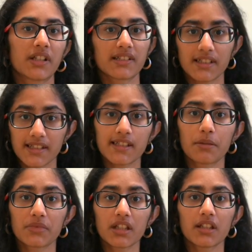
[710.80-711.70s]
because this is
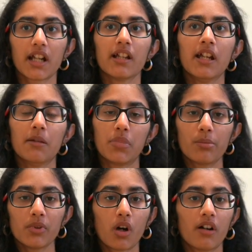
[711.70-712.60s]
something that
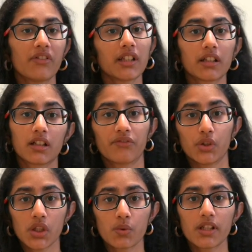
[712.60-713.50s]
people often get
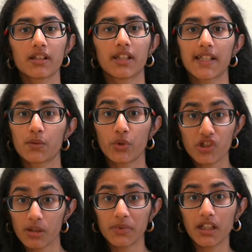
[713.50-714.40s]
confused with. They
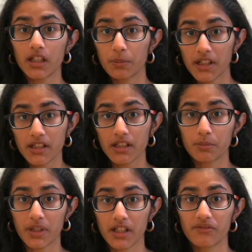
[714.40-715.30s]
switch up the independent and
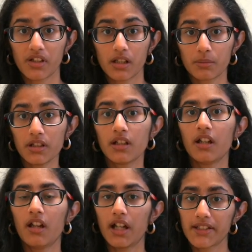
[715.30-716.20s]
dependent variable
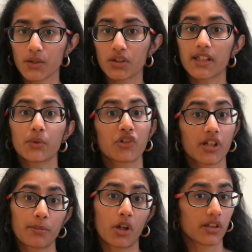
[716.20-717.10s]
and so they switch
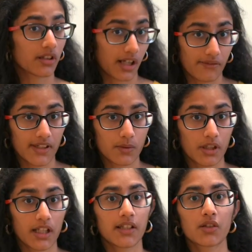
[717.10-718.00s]
it up on the graph as
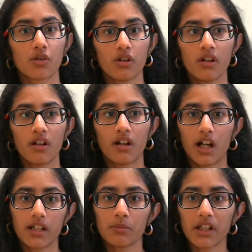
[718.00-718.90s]
well. And so
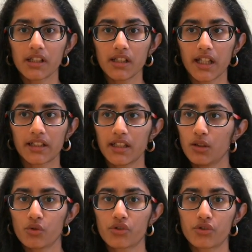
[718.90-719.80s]
ultimately like
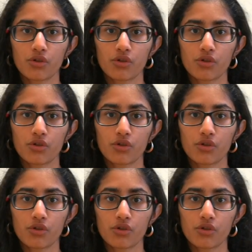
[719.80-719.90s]
they lose